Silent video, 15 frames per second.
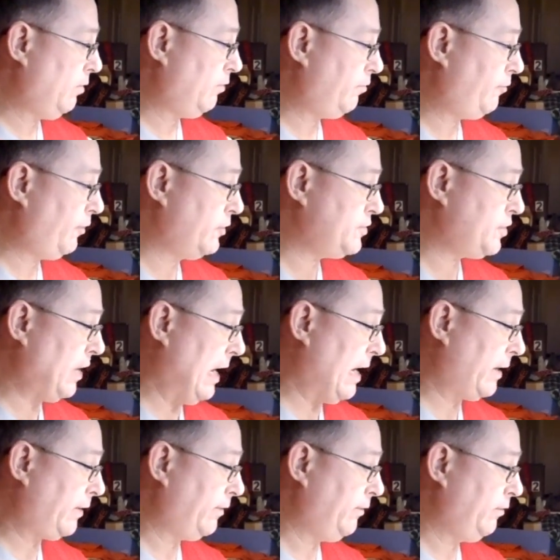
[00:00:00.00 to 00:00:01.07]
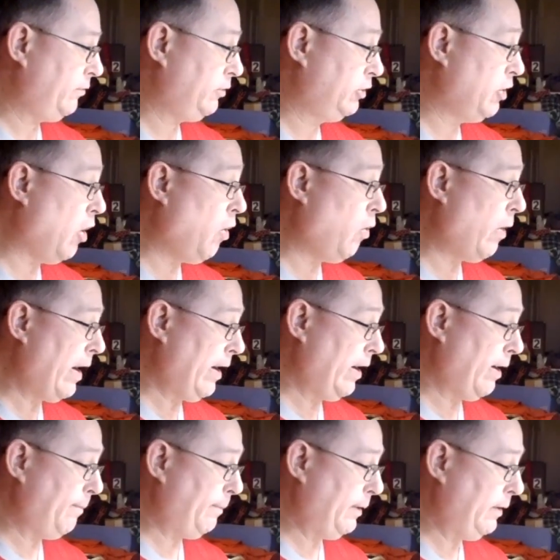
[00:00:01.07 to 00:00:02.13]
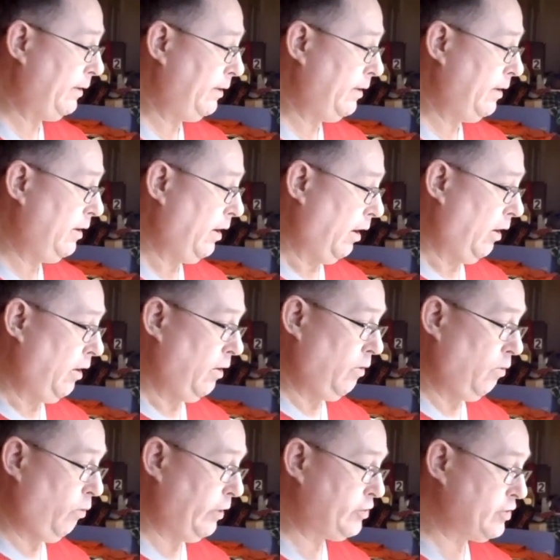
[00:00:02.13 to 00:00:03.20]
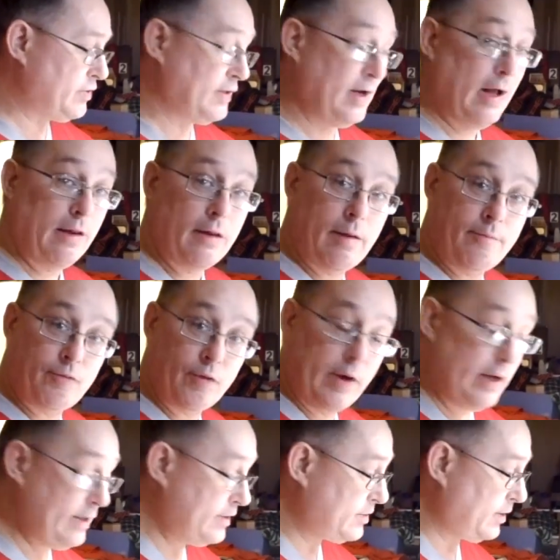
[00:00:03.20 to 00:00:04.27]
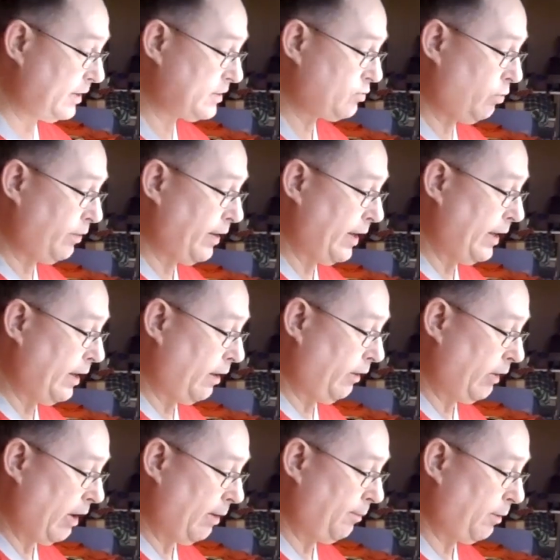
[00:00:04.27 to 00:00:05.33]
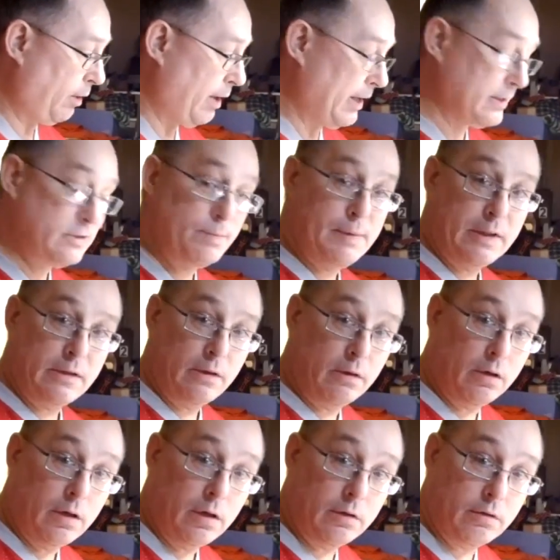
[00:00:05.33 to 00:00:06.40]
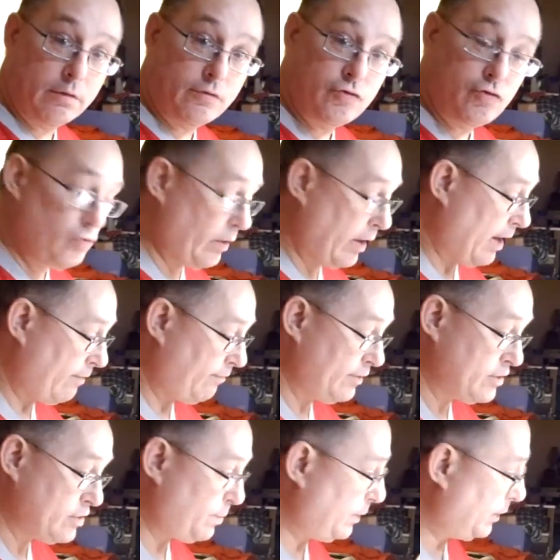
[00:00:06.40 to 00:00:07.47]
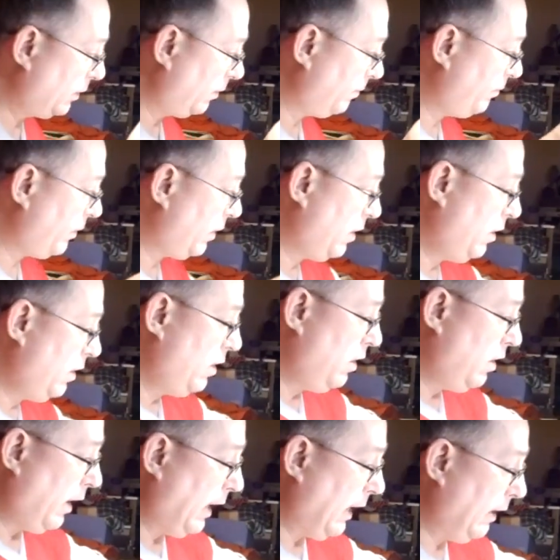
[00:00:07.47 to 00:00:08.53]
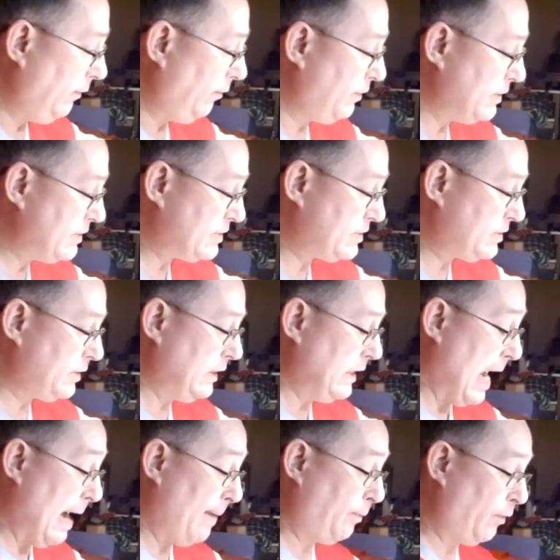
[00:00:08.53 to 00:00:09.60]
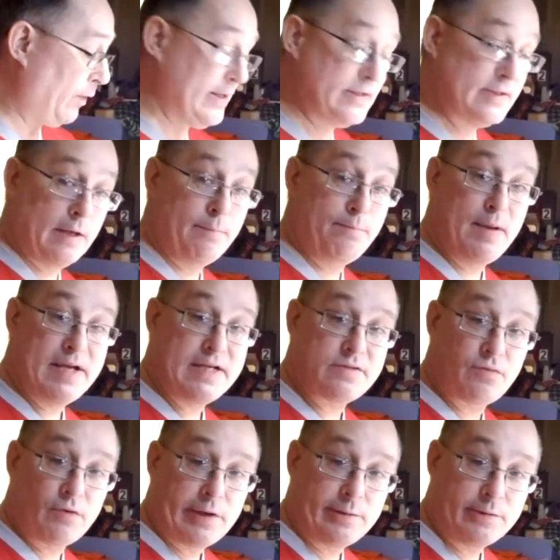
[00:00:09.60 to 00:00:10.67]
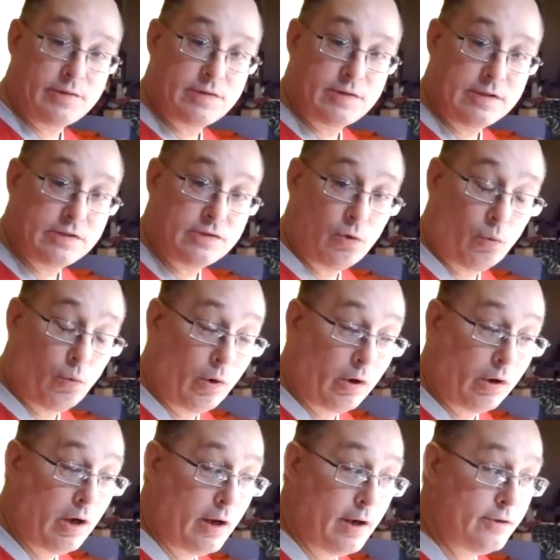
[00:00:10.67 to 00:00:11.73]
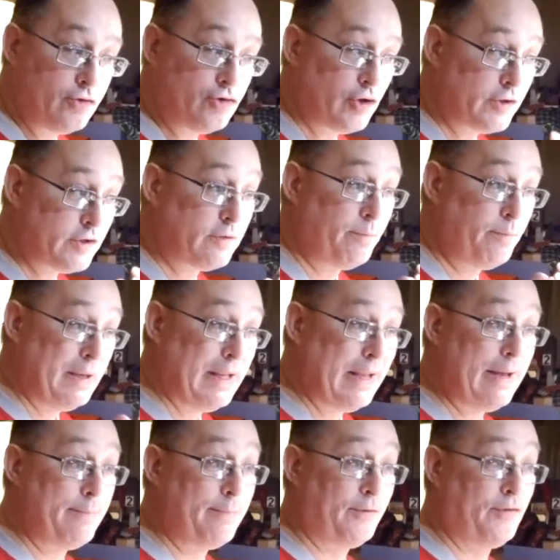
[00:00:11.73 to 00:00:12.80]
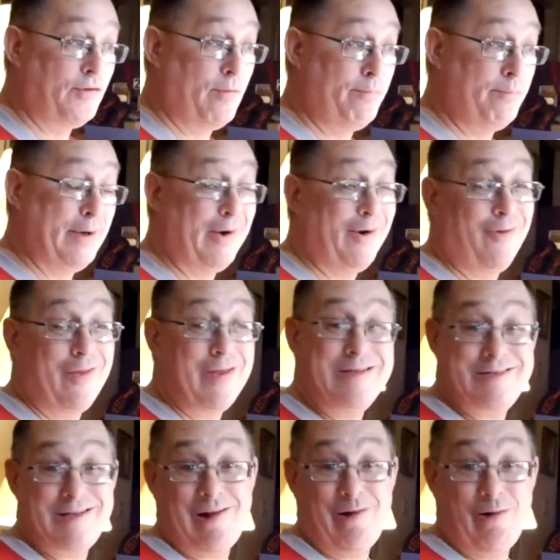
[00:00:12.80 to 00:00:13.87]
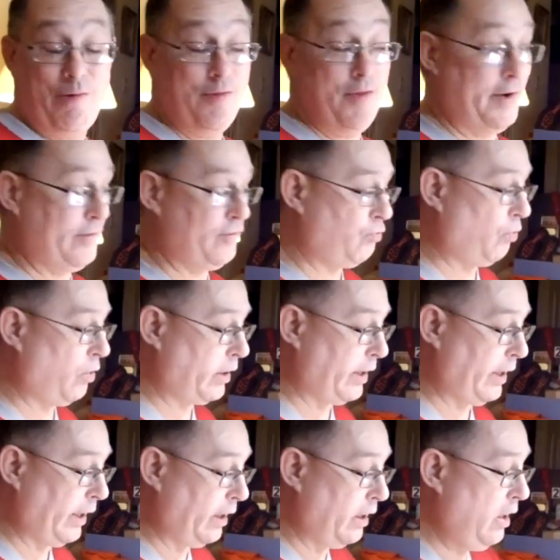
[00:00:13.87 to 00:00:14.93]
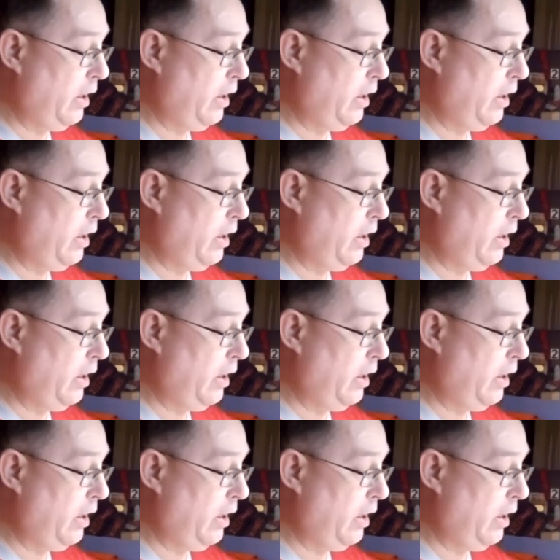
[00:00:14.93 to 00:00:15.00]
first act Go amp, which is an LM386 with a alarm clock speaker, a 2.5 inch speaker, and this operates at bass frequency, so we're gonna just be able to barely tell that it's working,